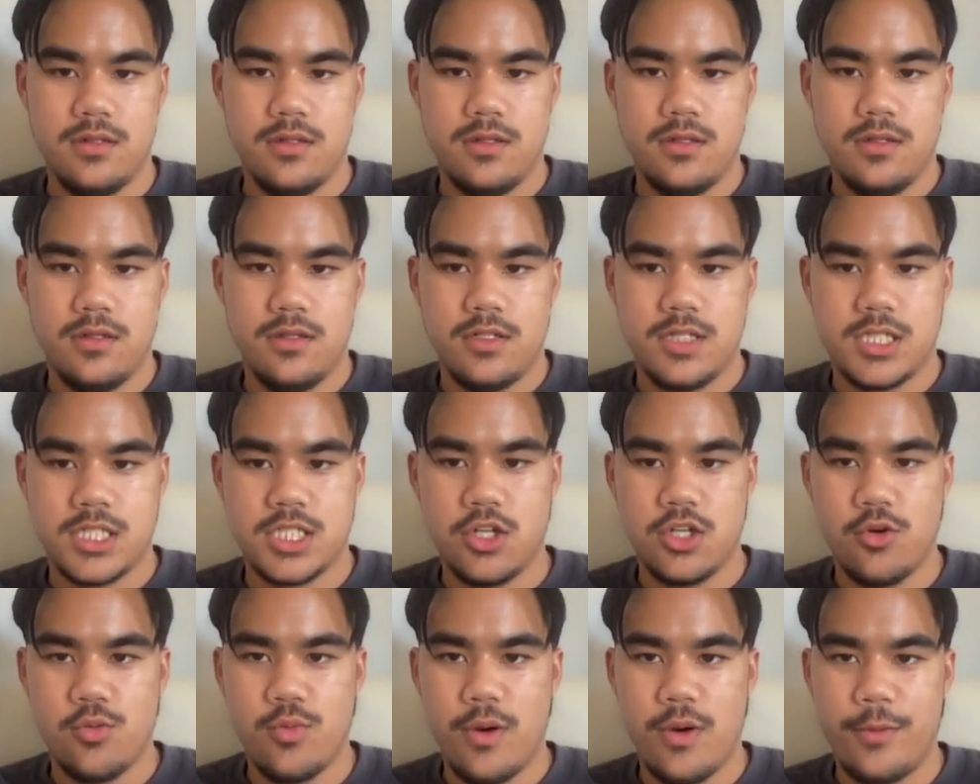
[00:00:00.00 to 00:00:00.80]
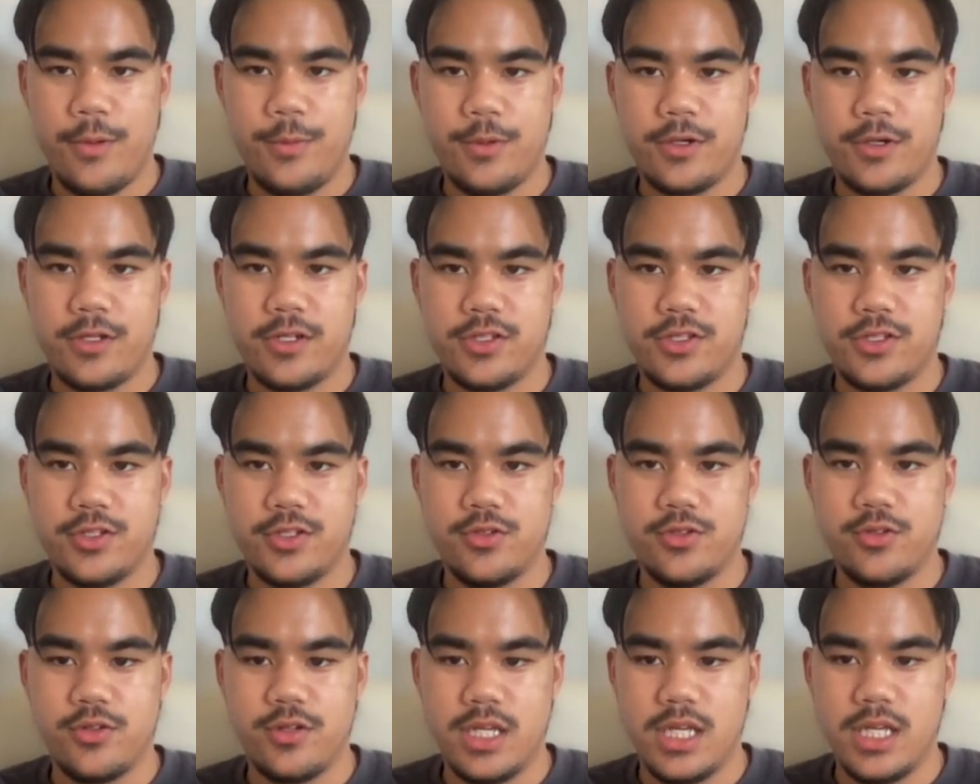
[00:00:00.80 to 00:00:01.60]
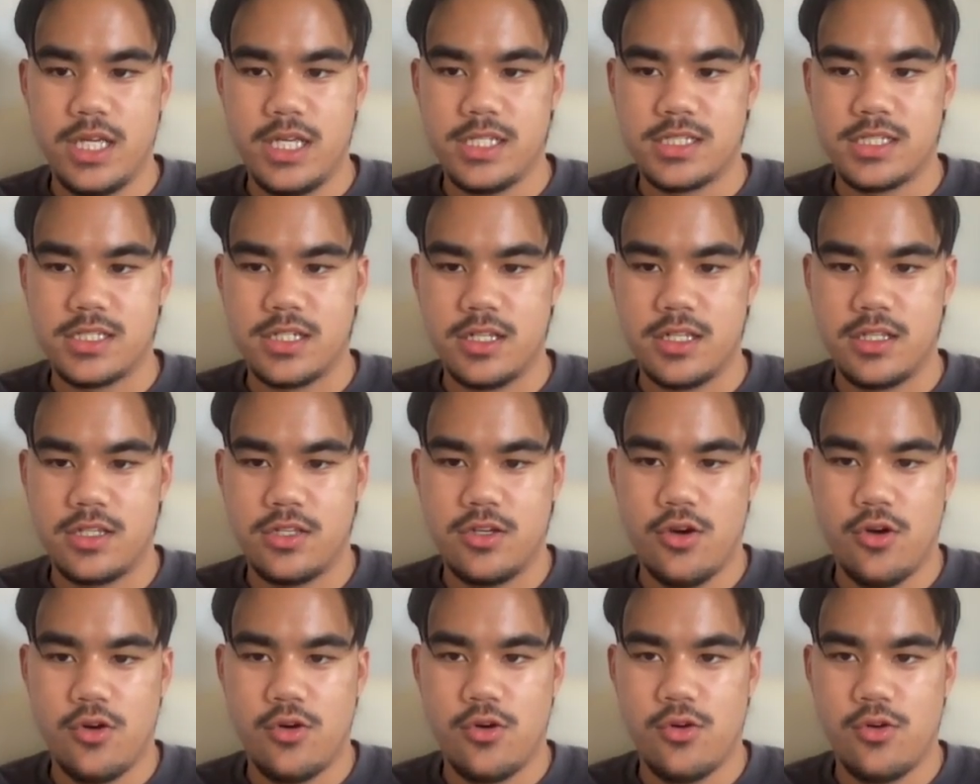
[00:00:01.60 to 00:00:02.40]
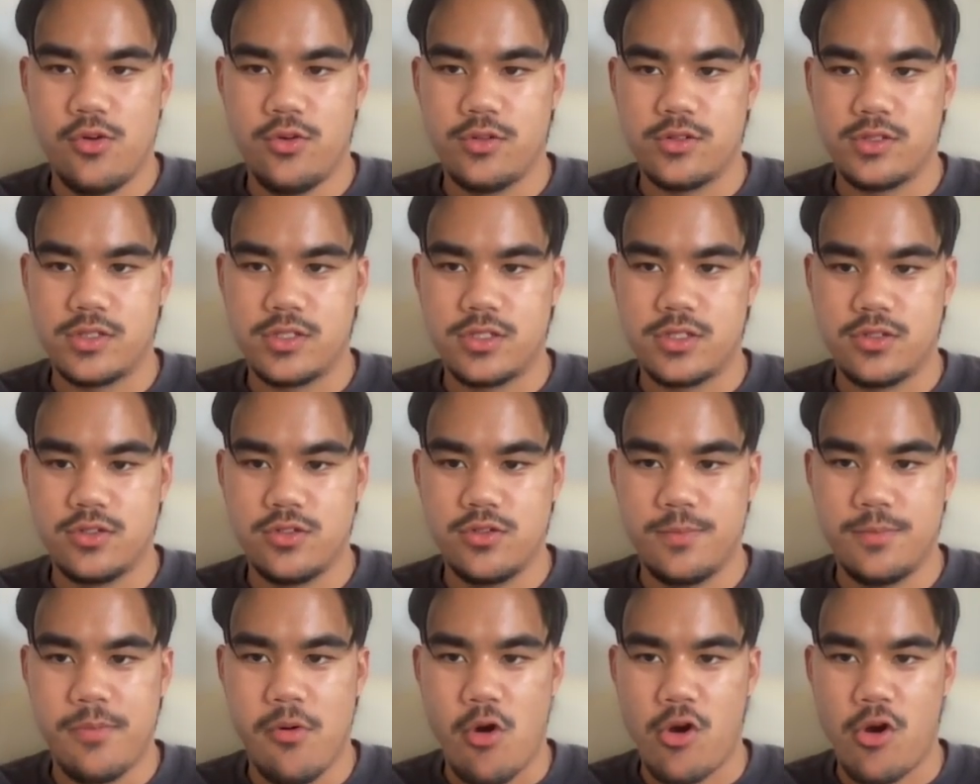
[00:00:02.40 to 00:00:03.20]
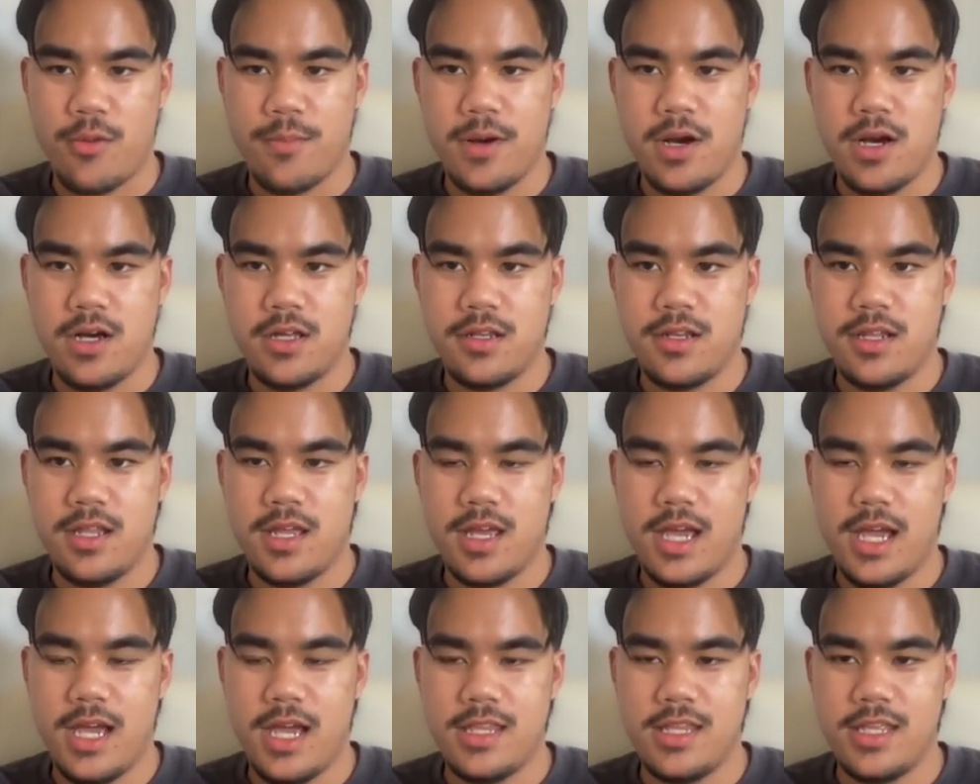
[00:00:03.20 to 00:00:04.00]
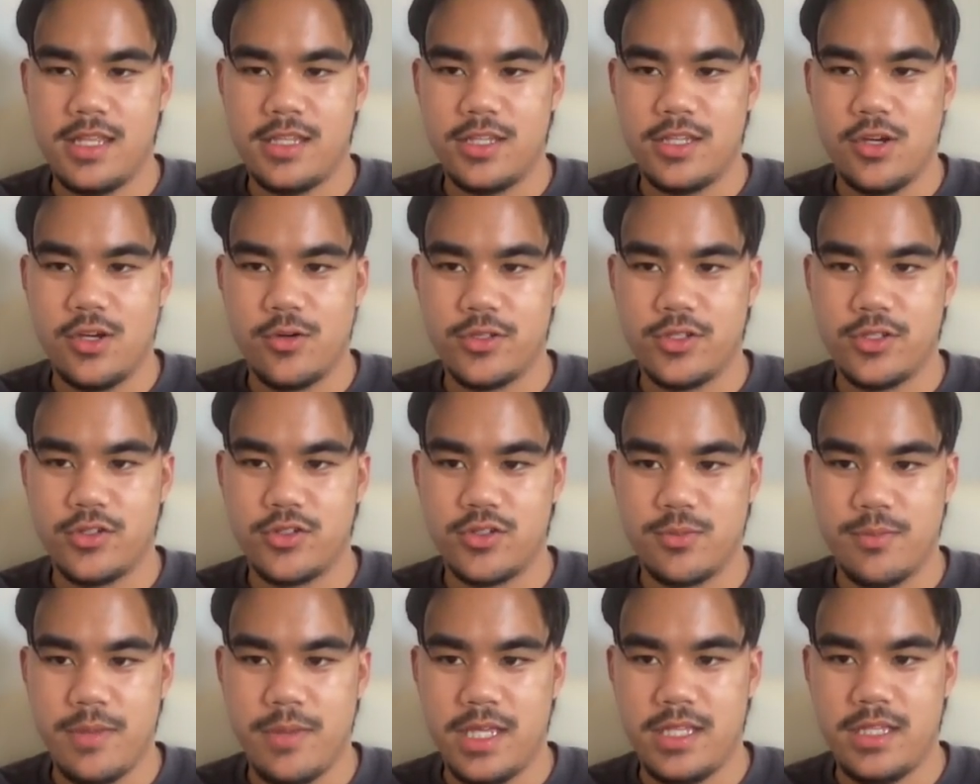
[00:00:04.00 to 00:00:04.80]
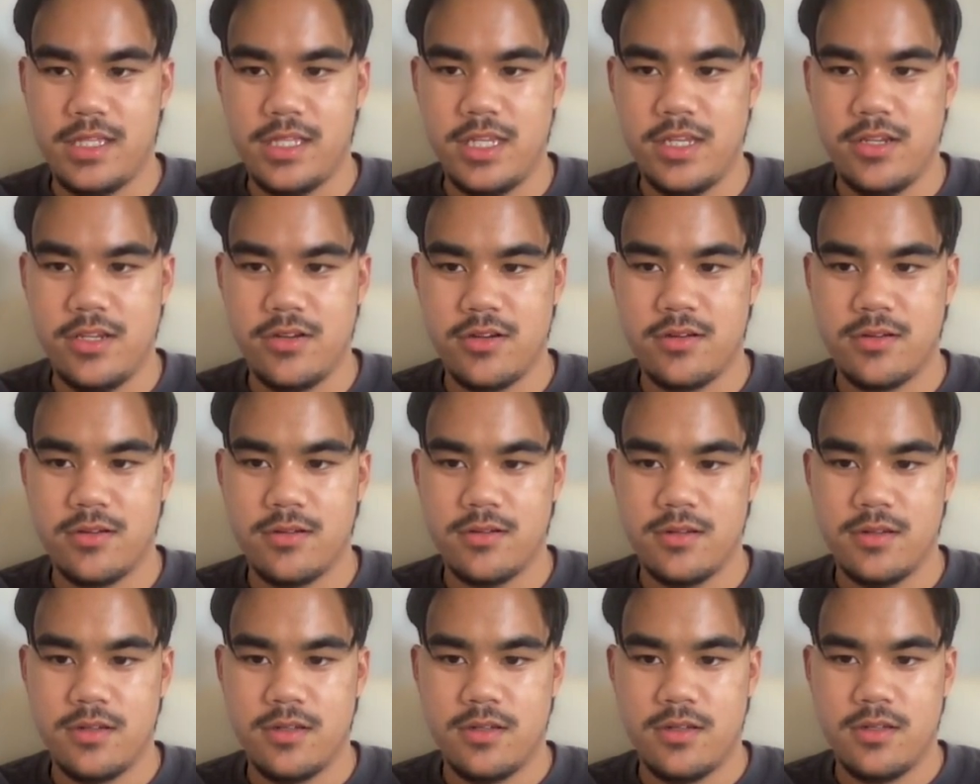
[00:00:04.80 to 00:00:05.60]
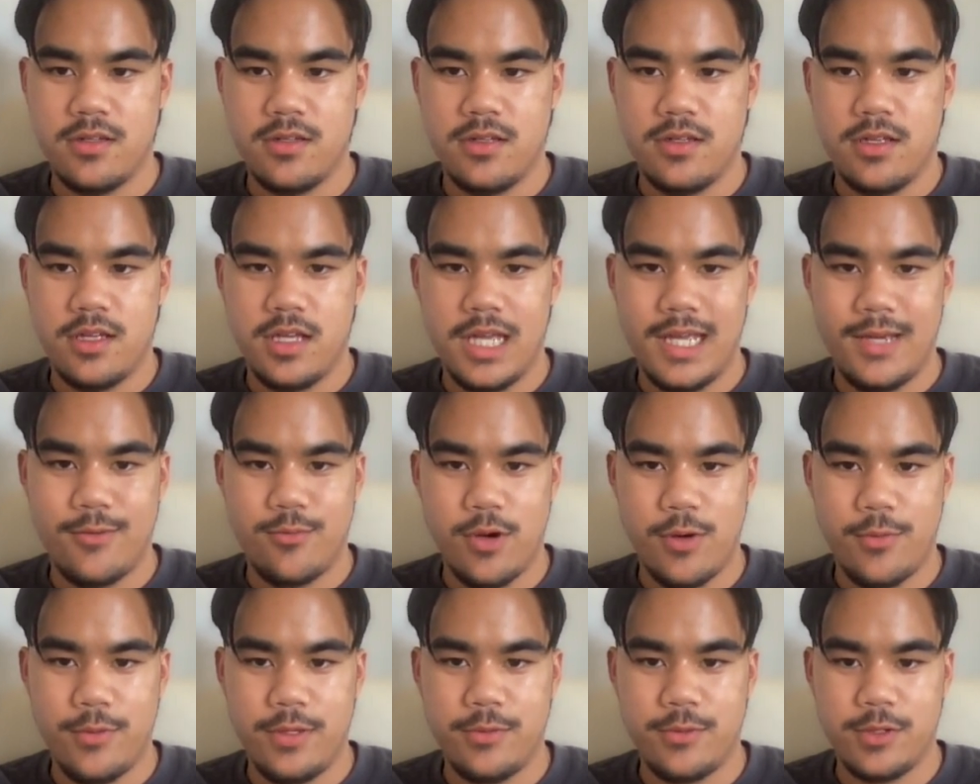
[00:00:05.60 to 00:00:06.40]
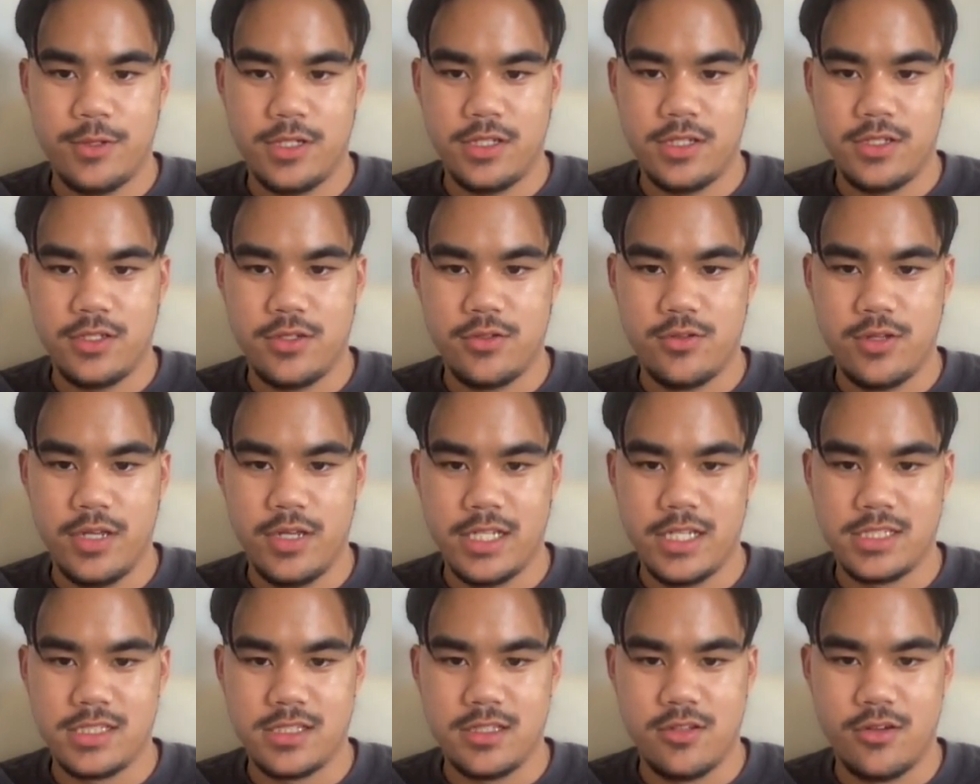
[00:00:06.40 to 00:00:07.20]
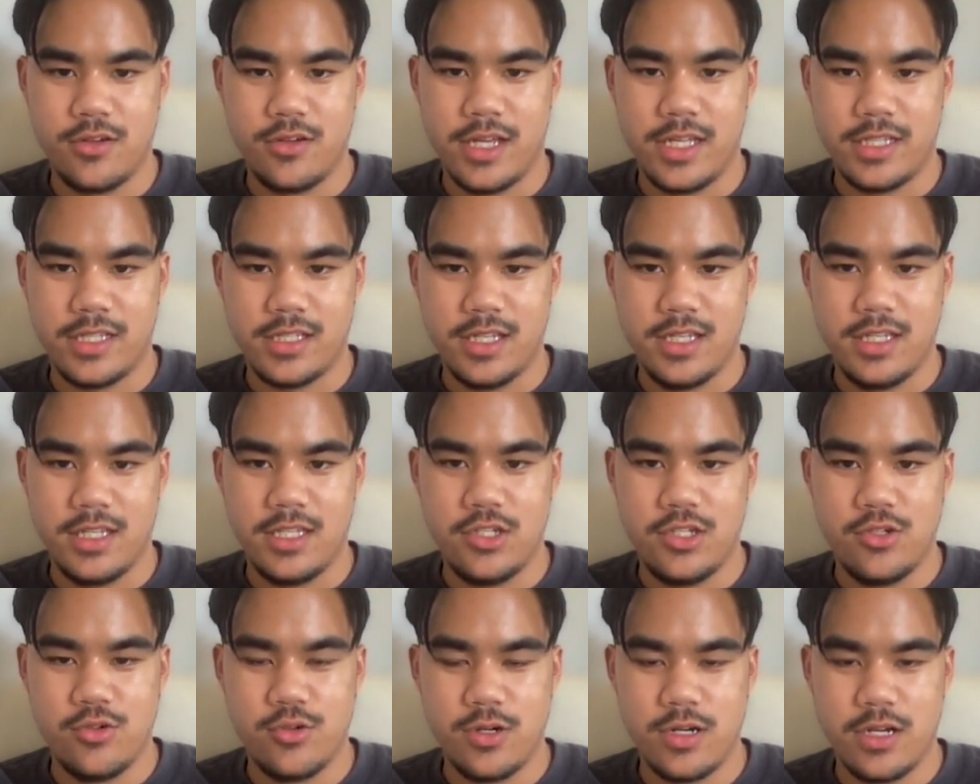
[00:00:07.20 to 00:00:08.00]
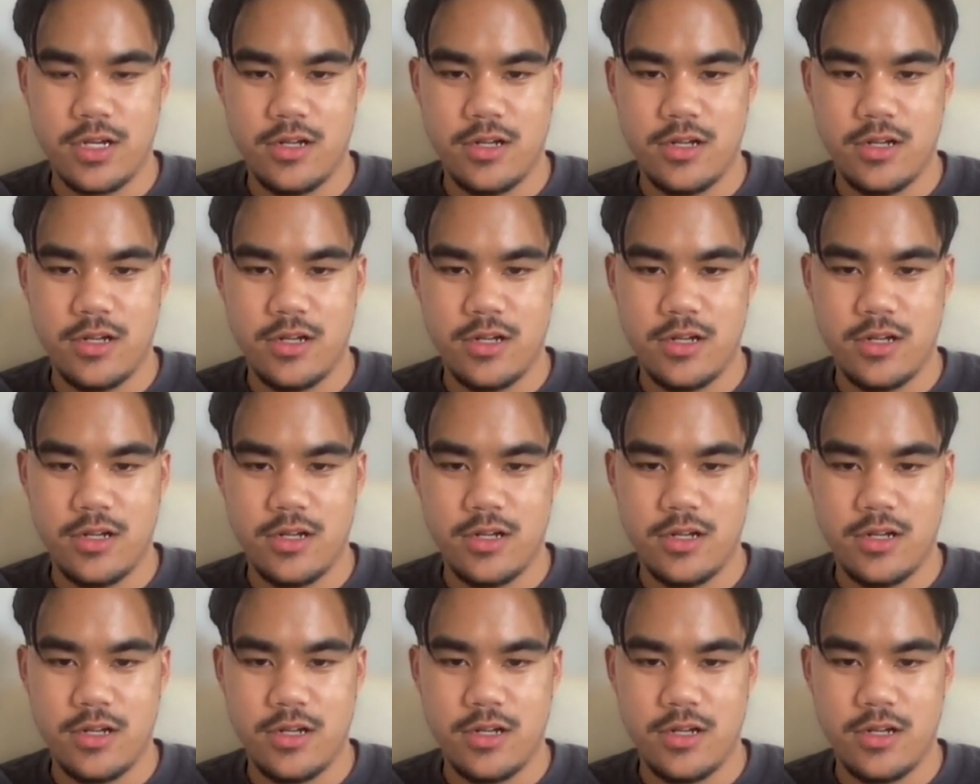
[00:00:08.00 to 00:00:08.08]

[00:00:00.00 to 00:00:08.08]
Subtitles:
So what we want to do is go to Porkbon and then go in your domain here. And what we want to do is look at URL